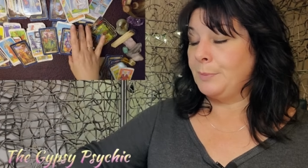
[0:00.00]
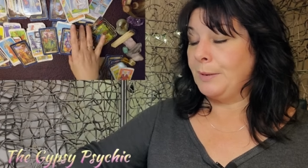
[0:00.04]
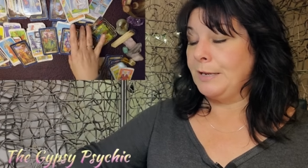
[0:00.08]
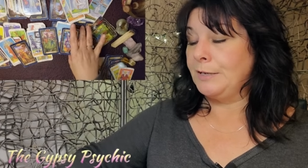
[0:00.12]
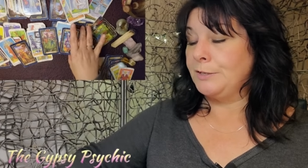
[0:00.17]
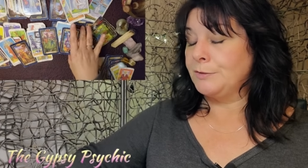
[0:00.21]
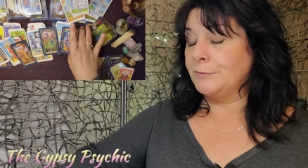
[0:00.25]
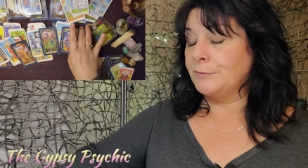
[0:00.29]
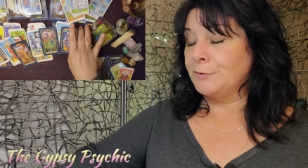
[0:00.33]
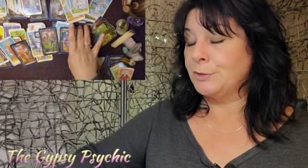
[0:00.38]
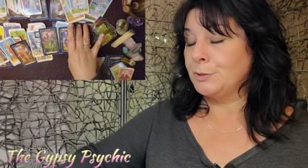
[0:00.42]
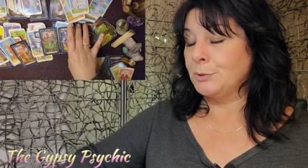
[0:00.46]

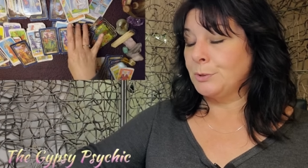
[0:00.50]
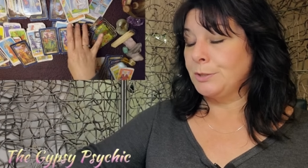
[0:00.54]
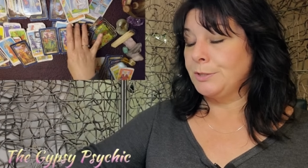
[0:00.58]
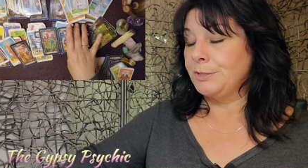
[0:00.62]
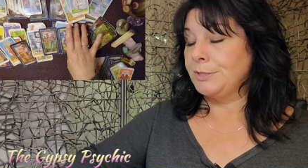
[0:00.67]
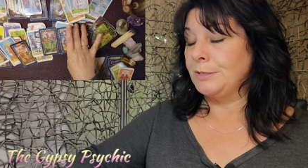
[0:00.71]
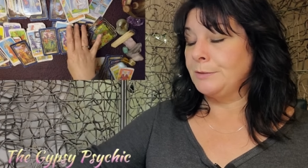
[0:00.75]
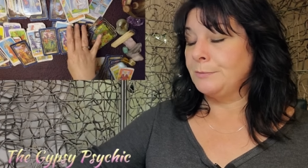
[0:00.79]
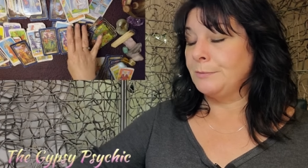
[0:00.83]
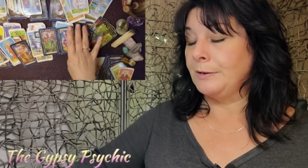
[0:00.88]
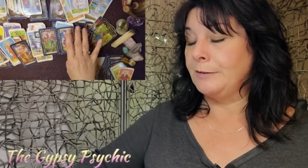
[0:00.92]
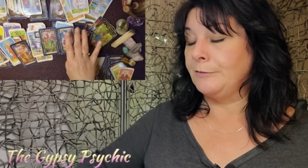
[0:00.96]
Page of Swords
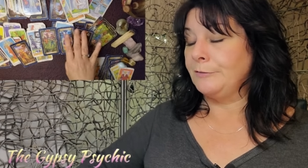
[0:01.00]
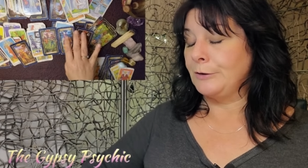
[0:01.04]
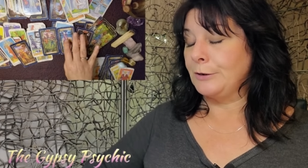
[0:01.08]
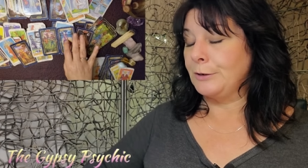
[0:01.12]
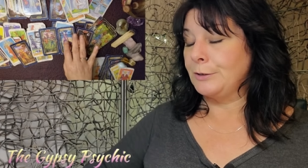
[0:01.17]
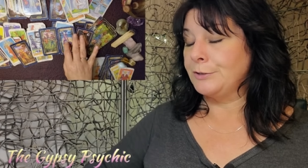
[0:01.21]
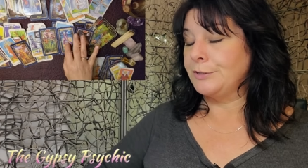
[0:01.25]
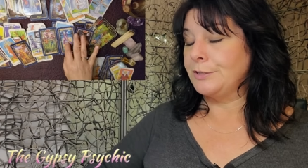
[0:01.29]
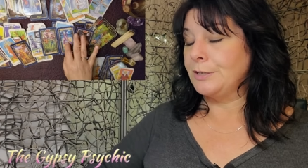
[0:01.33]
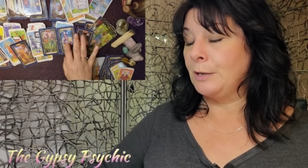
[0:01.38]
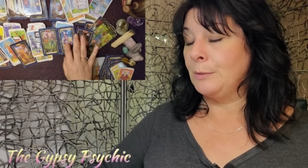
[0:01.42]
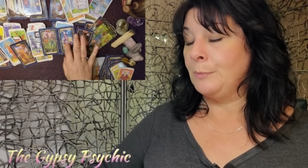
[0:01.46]
in
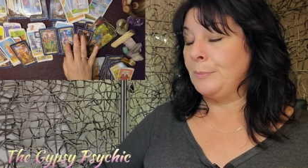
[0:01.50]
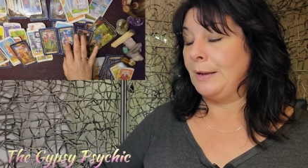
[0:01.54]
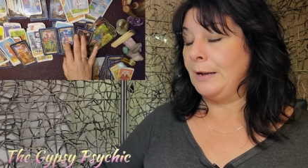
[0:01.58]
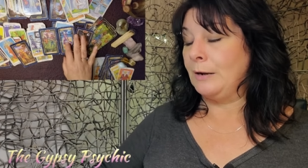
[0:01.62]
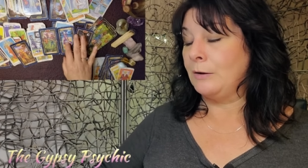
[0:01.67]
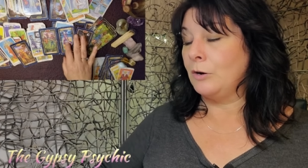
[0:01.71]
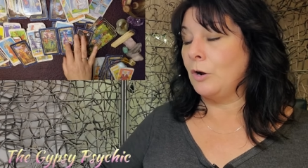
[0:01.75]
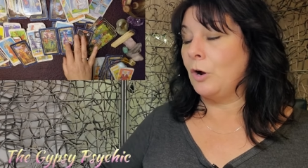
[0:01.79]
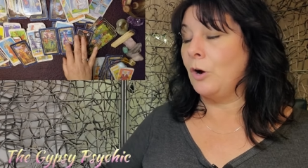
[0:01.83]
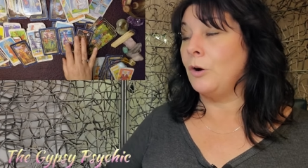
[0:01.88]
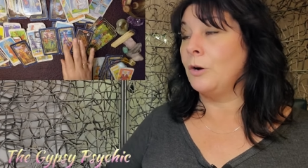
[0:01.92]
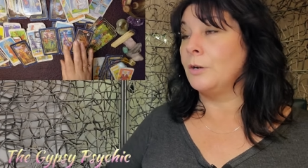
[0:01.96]
reverse,
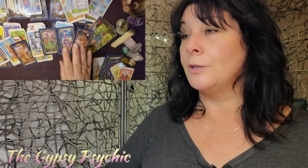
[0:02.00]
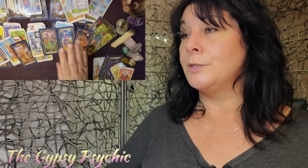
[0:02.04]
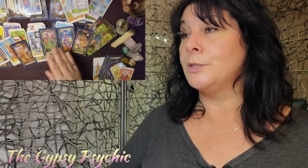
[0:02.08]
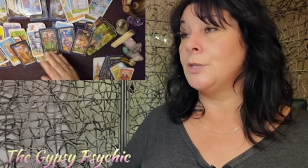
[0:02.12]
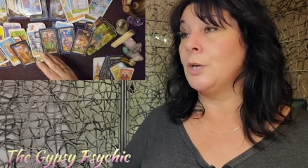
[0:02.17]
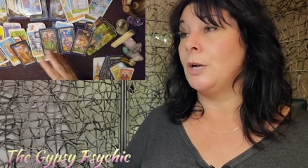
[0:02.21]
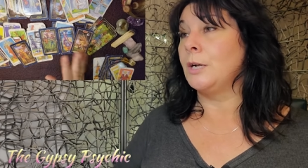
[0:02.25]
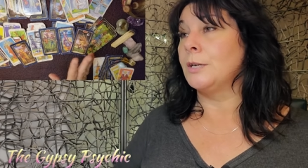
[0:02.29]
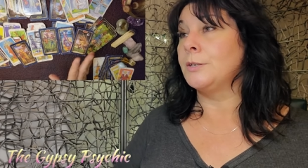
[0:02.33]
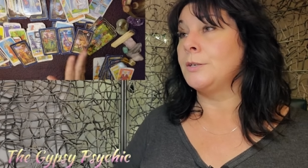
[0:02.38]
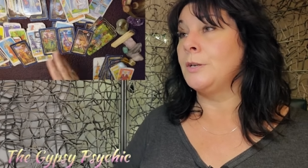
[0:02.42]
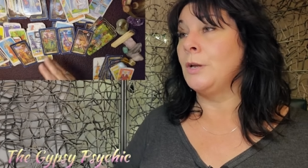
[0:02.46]
about all
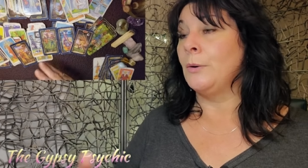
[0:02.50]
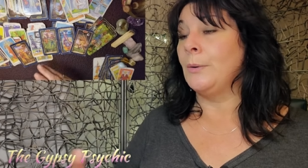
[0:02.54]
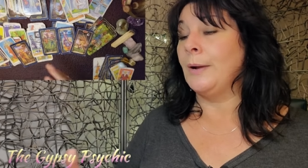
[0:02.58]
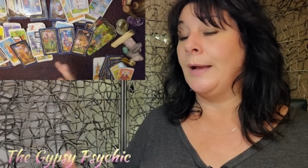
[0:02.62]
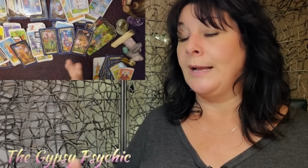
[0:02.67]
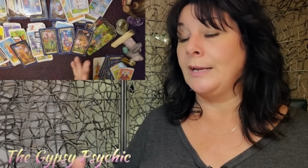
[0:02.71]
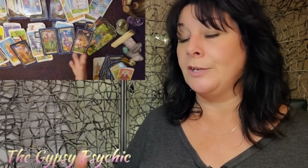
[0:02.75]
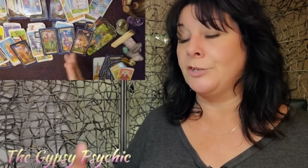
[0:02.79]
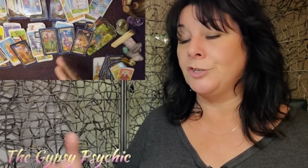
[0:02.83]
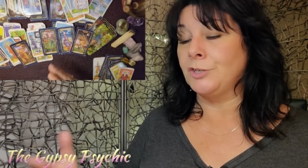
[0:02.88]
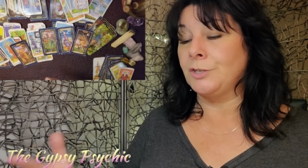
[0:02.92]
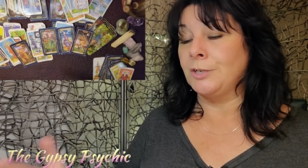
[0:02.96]
talk, no
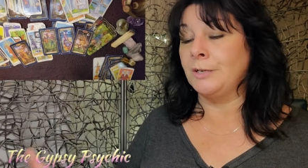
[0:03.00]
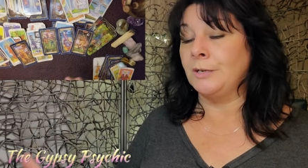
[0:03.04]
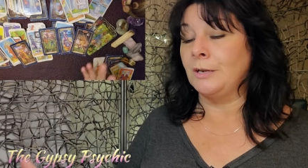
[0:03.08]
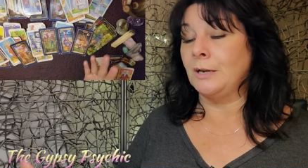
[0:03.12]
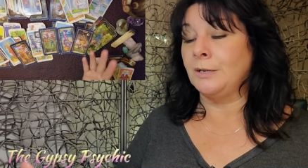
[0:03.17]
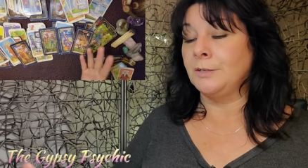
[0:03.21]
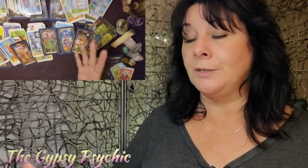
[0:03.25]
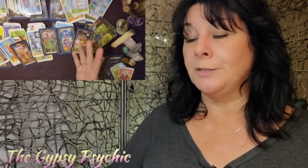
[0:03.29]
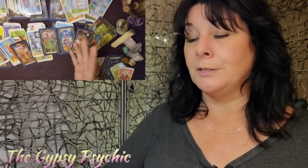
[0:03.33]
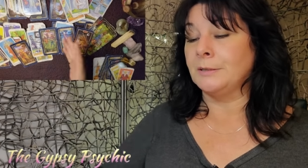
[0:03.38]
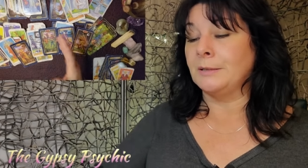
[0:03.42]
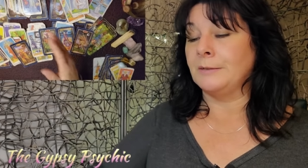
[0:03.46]
action, and
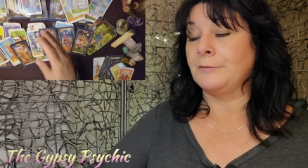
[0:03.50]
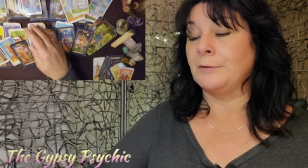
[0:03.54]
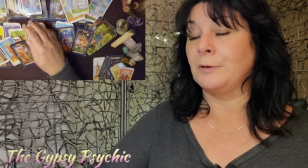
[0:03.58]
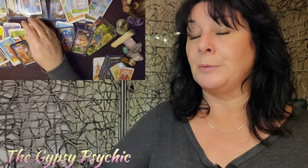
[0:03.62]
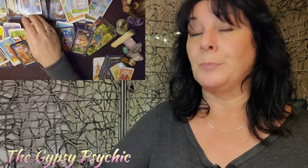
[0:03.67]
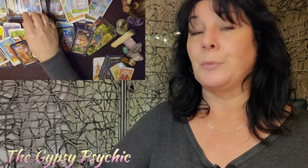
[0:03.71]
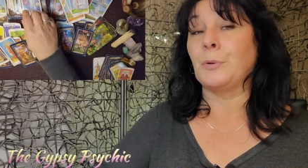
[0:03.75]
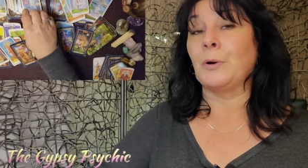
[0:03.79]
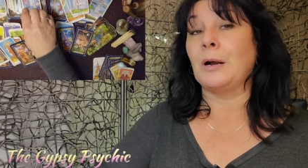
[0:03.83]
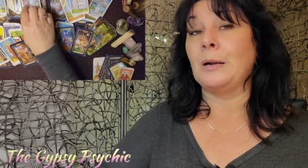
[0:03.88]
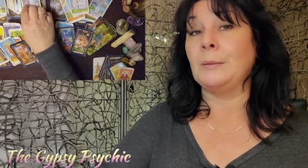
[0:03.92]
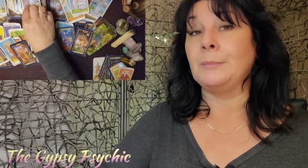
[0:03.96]

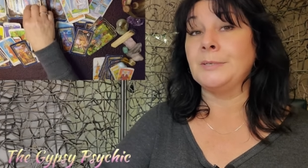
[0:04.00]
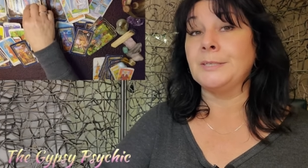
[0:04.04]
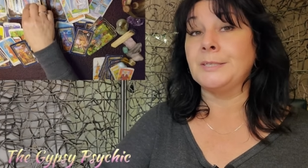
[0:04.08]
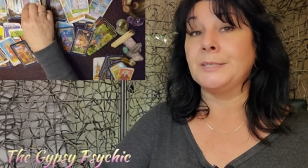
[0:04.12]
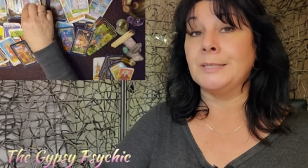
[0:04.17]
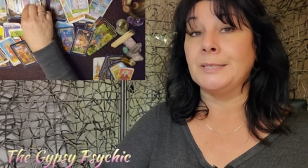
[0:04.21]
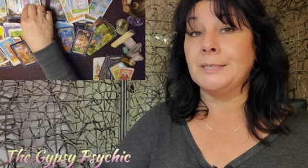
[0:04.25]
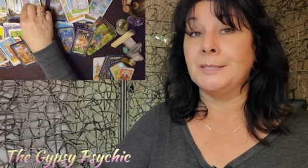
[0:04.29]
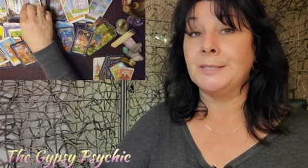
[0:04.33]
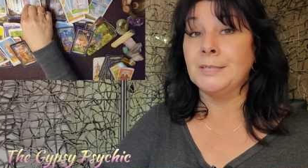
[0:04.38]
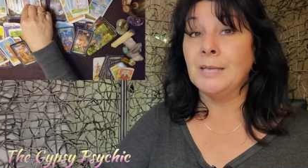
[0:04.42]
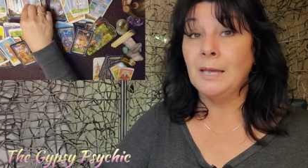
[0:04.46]
undelivered
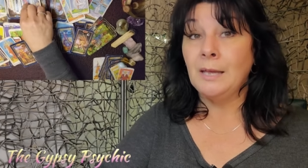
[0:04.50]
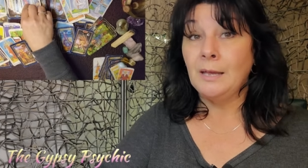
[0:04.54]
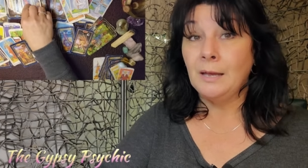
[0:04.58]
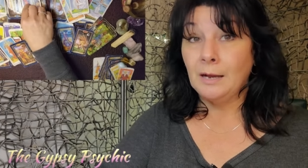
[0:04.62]
promises